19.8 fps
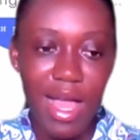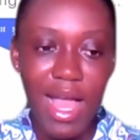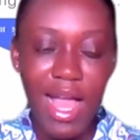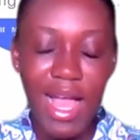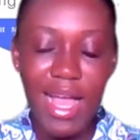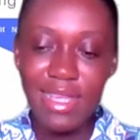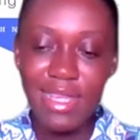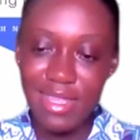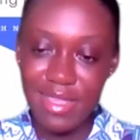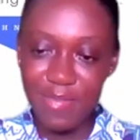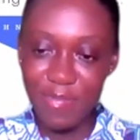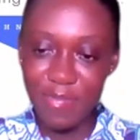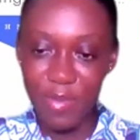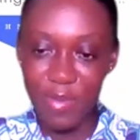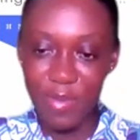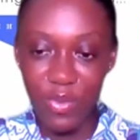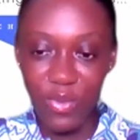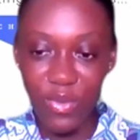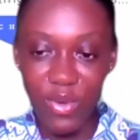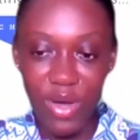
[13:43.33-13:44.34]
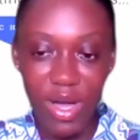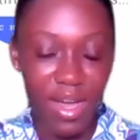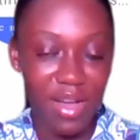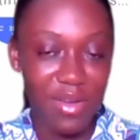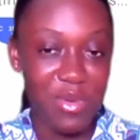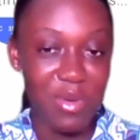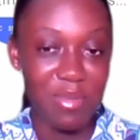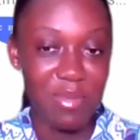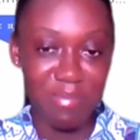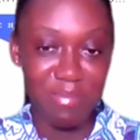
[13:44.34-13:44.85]
as people are
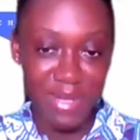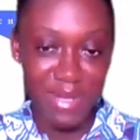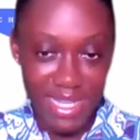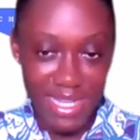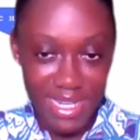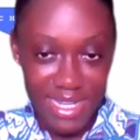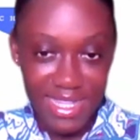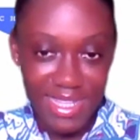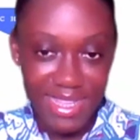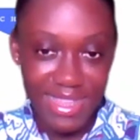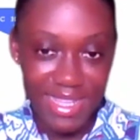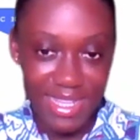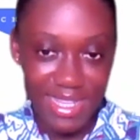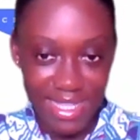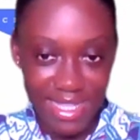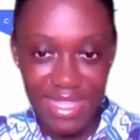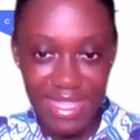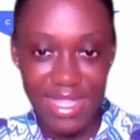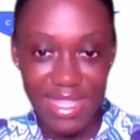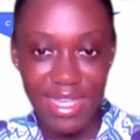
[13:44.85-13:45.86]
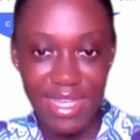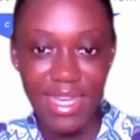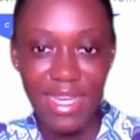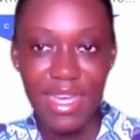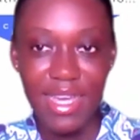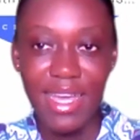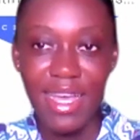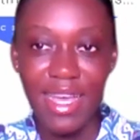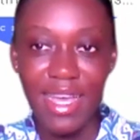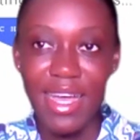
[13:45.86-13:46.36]
complaining that
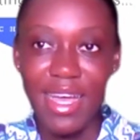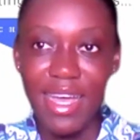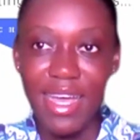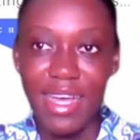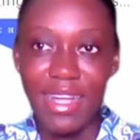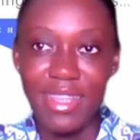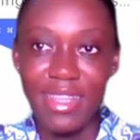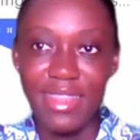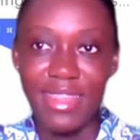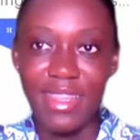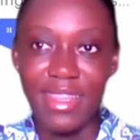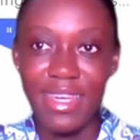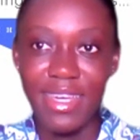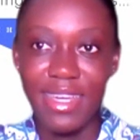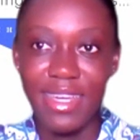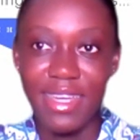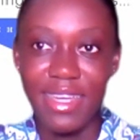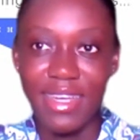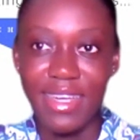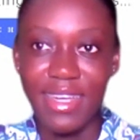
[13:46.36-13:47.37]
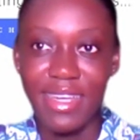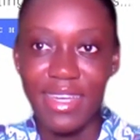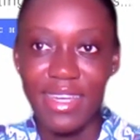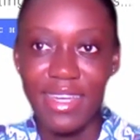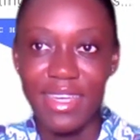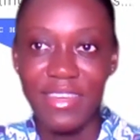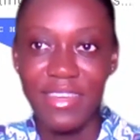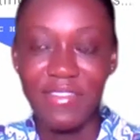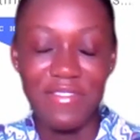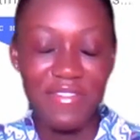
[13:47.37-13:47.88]
the
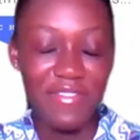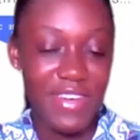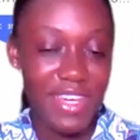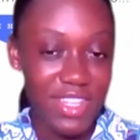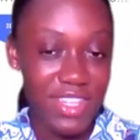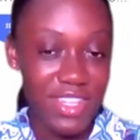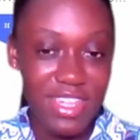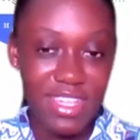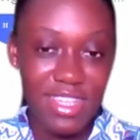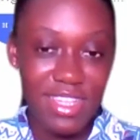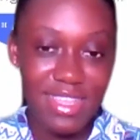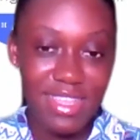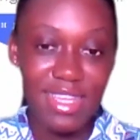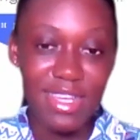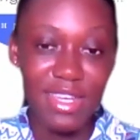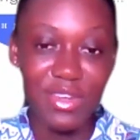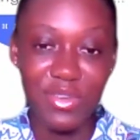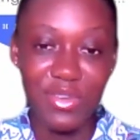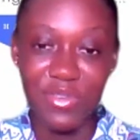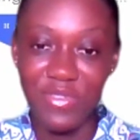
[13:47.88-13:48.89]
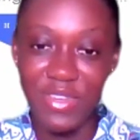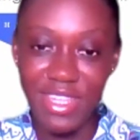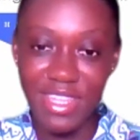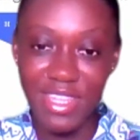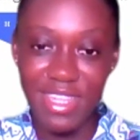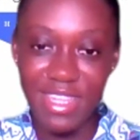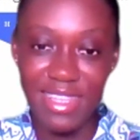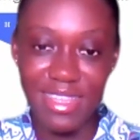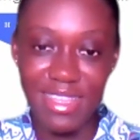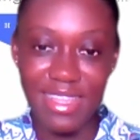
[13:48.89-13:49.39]
inventions and
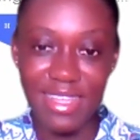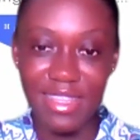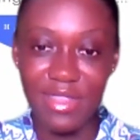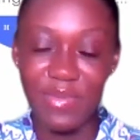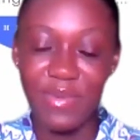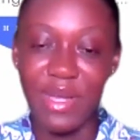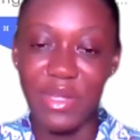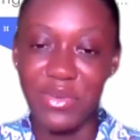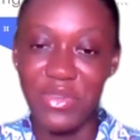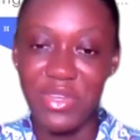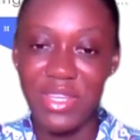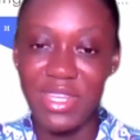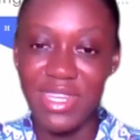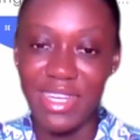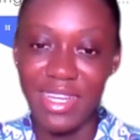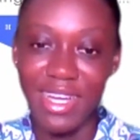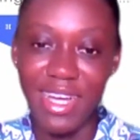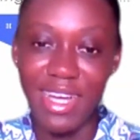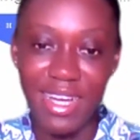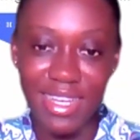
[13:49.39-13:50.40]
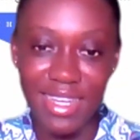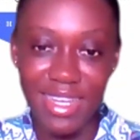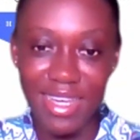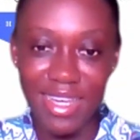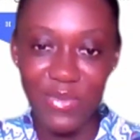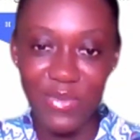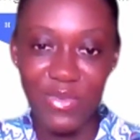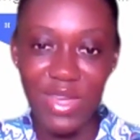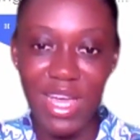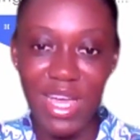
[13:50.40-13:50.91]
innovations that we are doing in
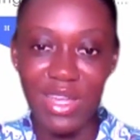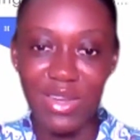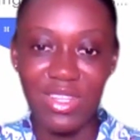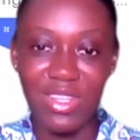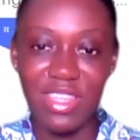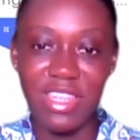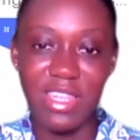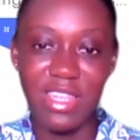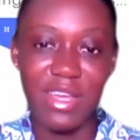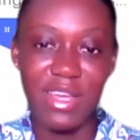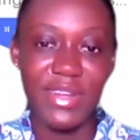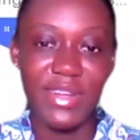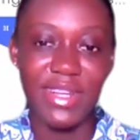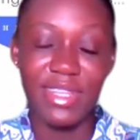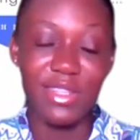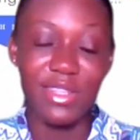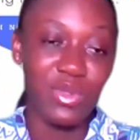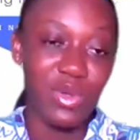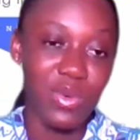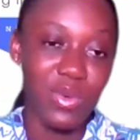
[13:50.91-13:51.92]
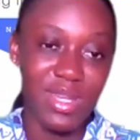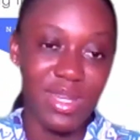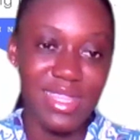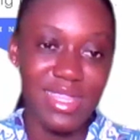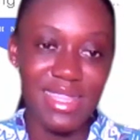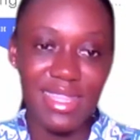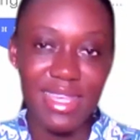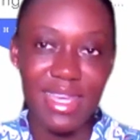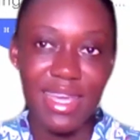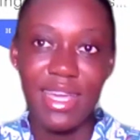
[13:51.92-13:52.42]
Ghana, we are not gearing it
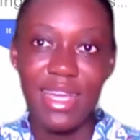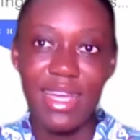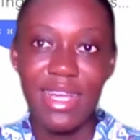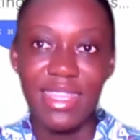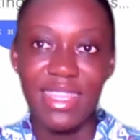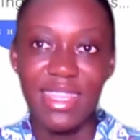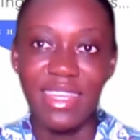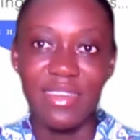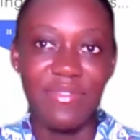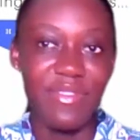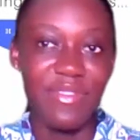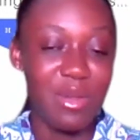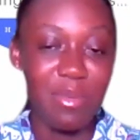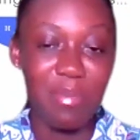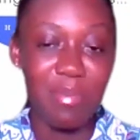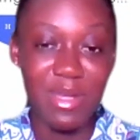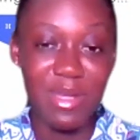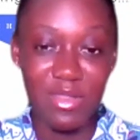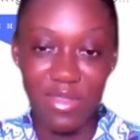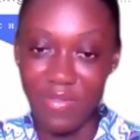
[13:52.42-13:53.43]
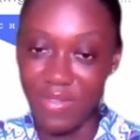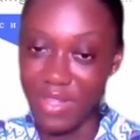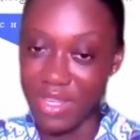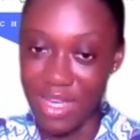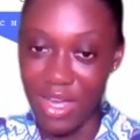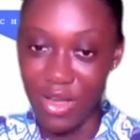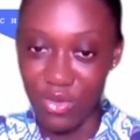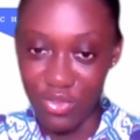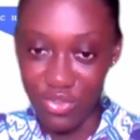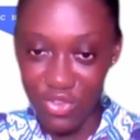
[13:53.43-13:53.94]
towards the development of the
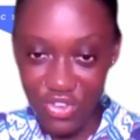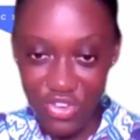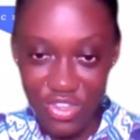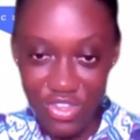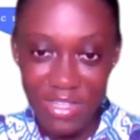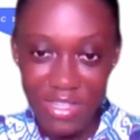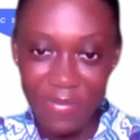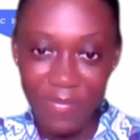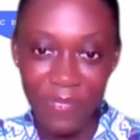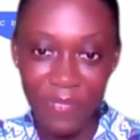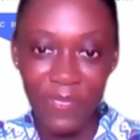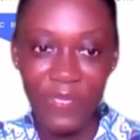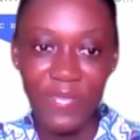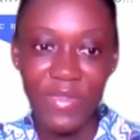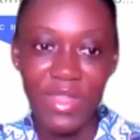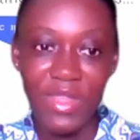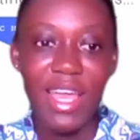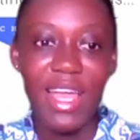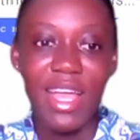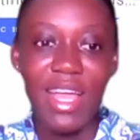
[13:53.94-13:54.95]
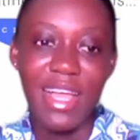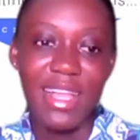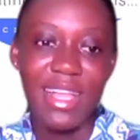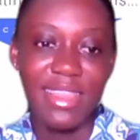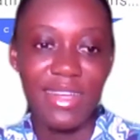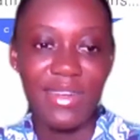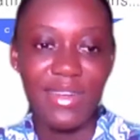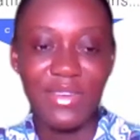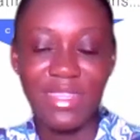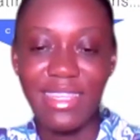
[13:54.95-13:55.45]
country,
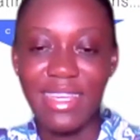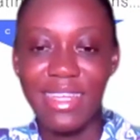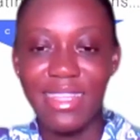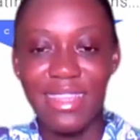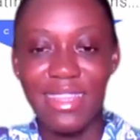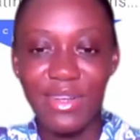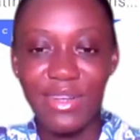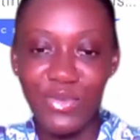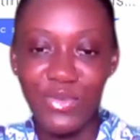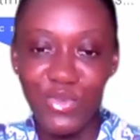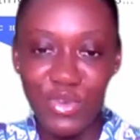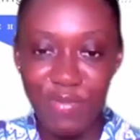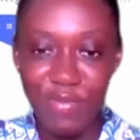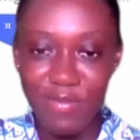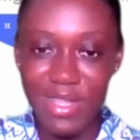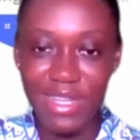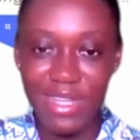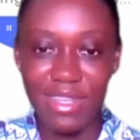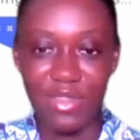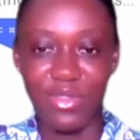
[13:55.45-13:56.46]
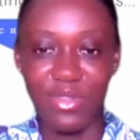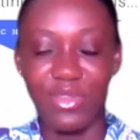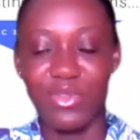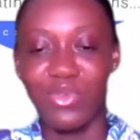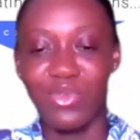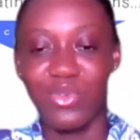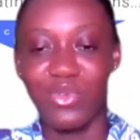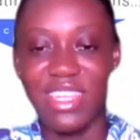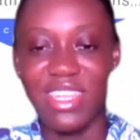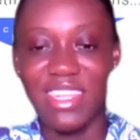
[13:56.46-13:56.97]
there is another group that is
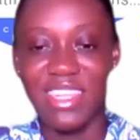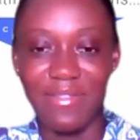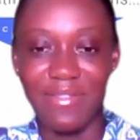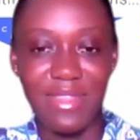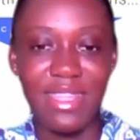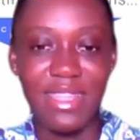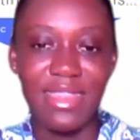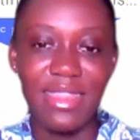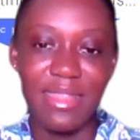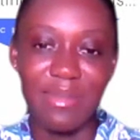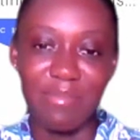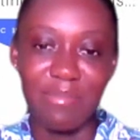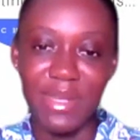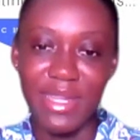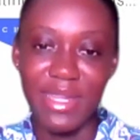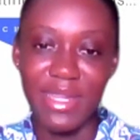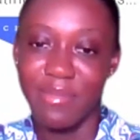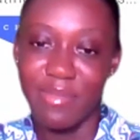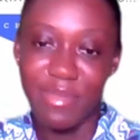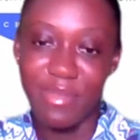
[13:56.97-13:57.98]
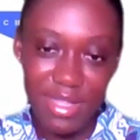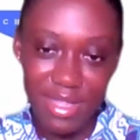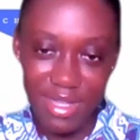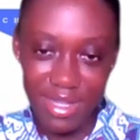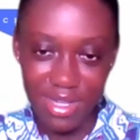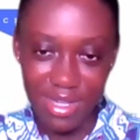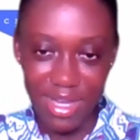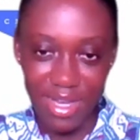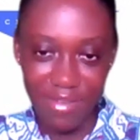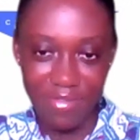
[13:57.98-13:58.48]
also shifting the blame to
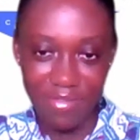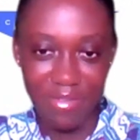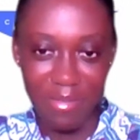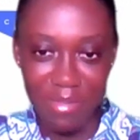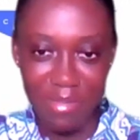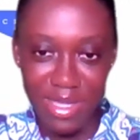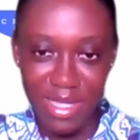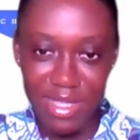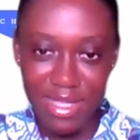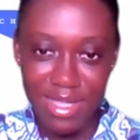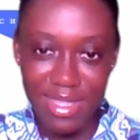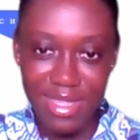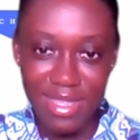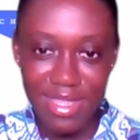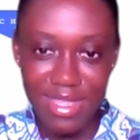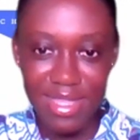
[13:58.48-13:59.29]
the government,